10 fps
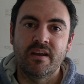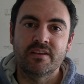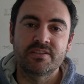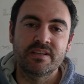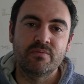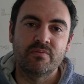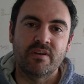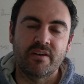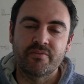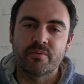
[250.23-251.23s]
Still,
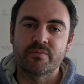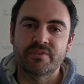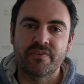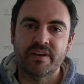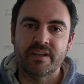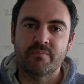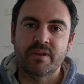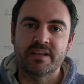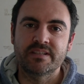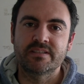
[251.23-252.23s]
I thought it was funny in
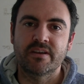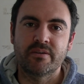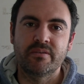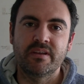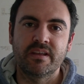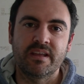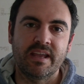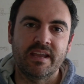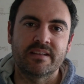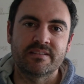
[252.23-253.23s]
places, though.
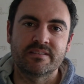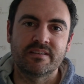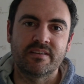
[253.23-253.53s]
And